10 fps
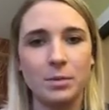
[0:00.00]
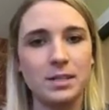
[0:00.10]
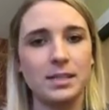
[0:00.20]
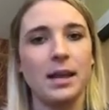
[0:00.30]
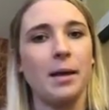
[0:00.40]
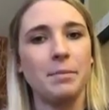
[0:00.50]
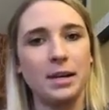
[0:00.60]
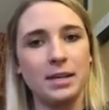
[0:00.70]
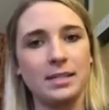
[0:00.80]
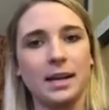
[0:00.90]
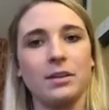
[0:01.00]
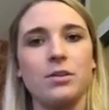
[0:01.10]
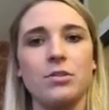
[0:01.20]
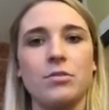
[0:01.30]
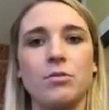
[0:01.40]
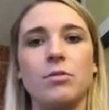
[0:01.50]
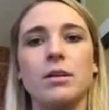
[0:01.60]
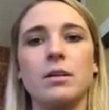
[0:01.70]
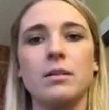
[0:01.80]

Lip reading: It doesn't happen in a silo.